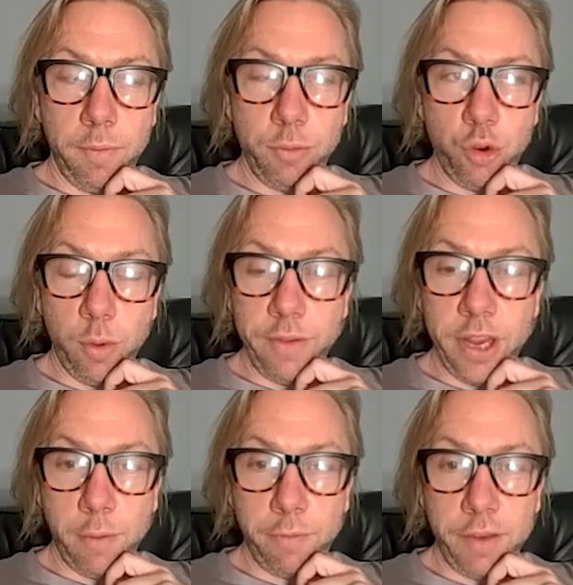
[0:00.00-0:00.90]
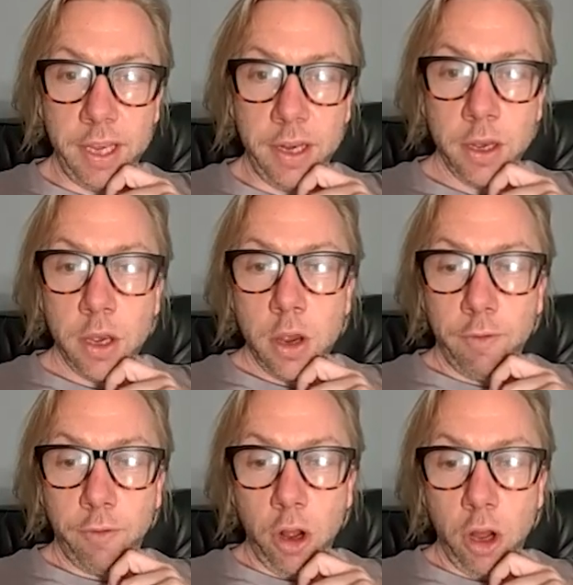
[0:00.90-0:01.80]
do a video feed
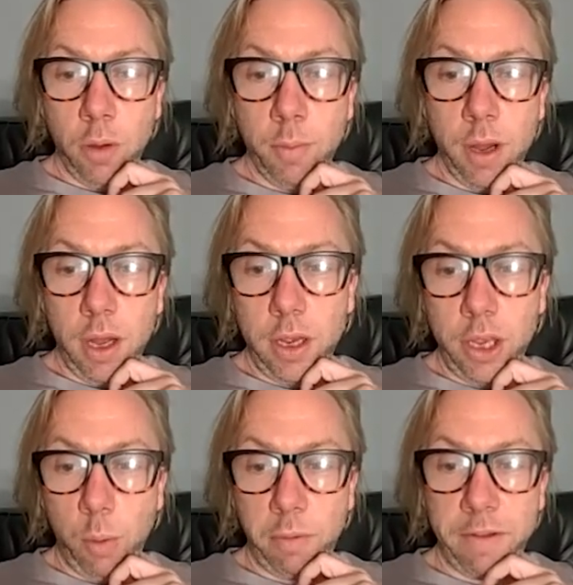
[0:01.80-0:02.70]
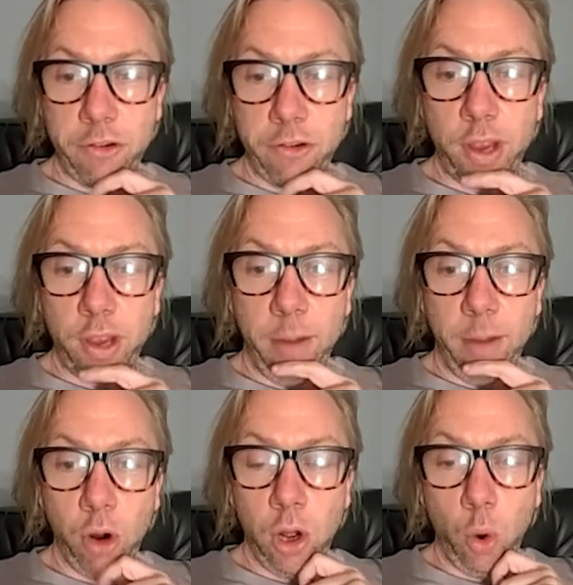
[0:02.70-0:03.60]
from a professional
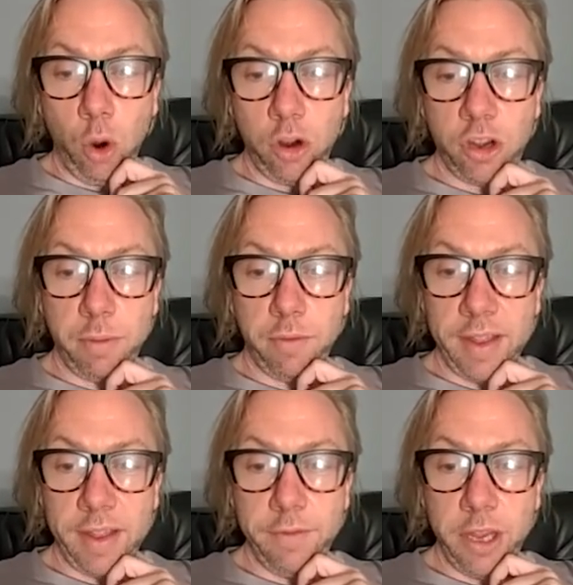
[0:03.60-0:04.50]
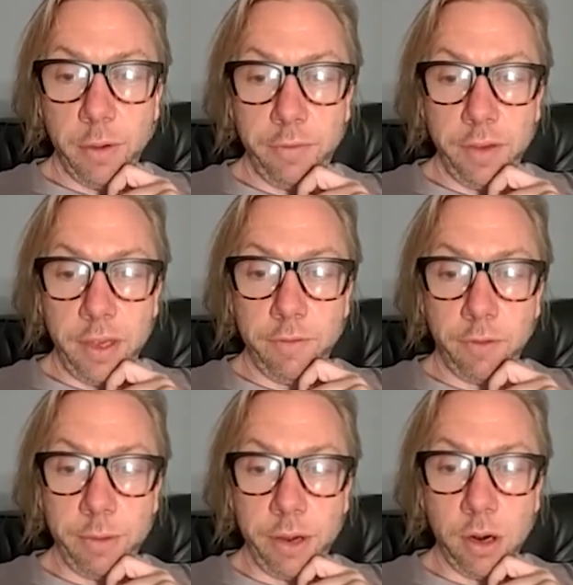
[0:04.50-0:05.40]
camera, or to provide the video feed
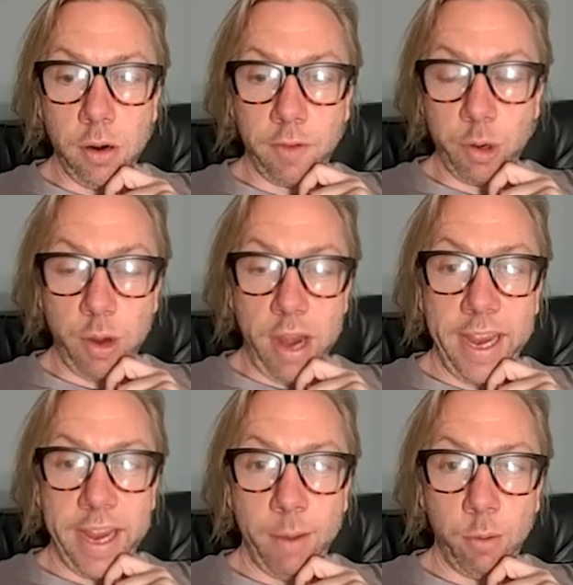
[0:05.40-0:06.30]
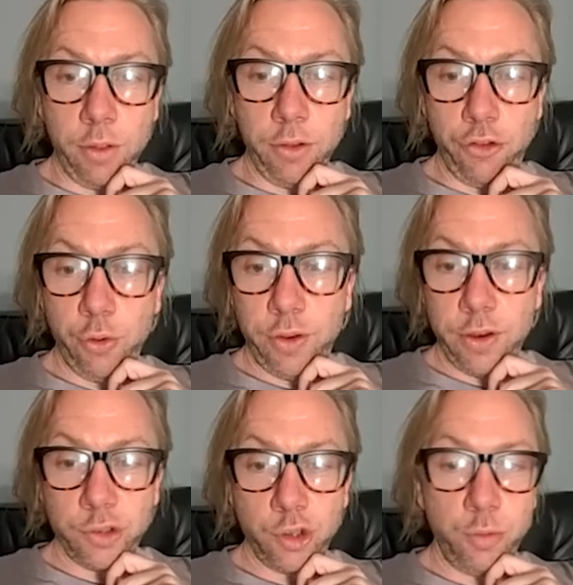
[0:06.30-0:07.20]
from your A camera on the shoot to your
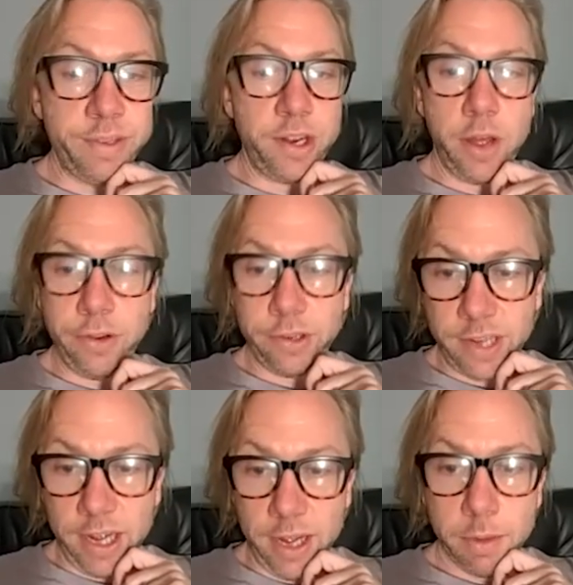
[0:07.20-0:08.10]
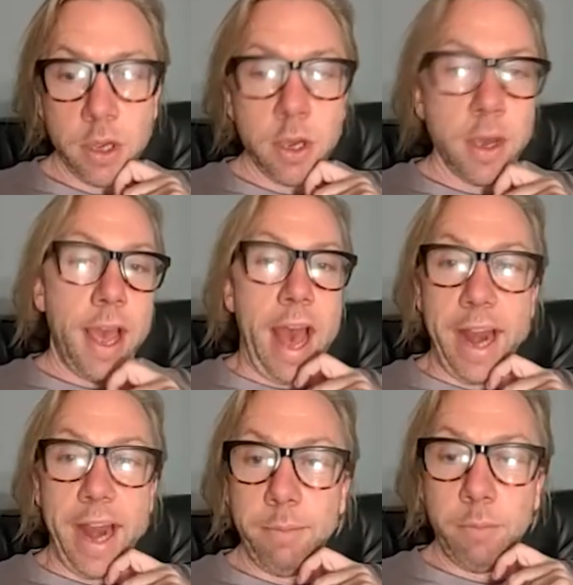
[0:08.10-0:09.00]
Zoom is another step.
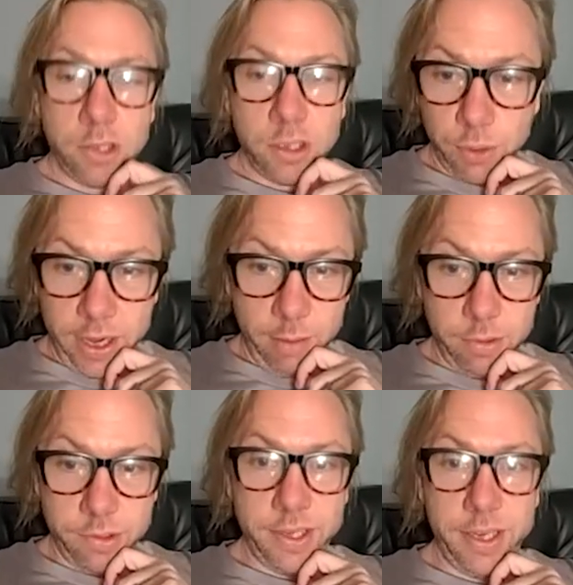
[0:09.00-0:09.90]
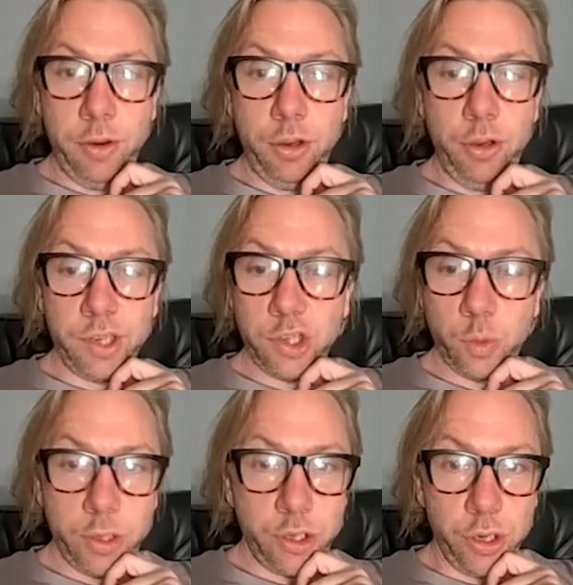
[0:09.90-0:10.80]
Adding multiple cameras in using a
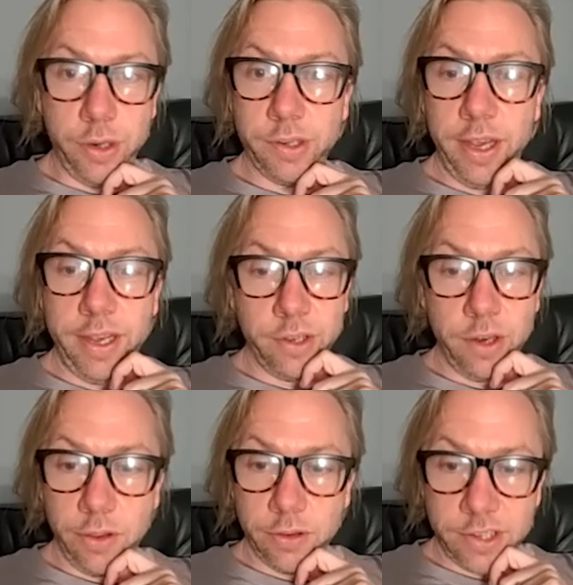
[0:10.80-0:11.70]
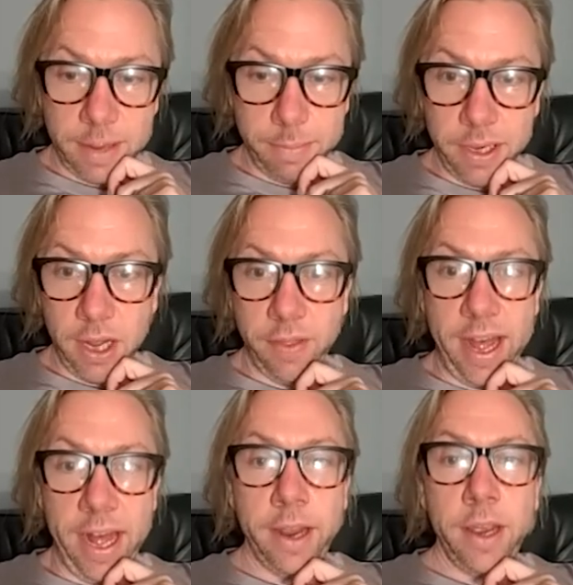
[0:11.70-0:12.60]
switcher is another step beyond
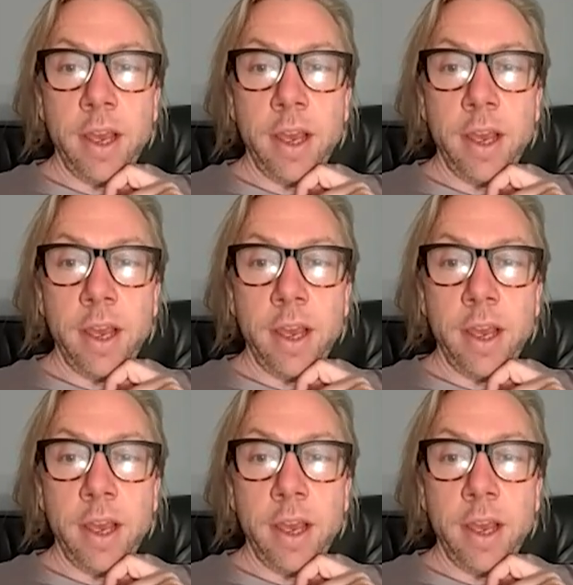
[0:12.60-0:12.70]
that.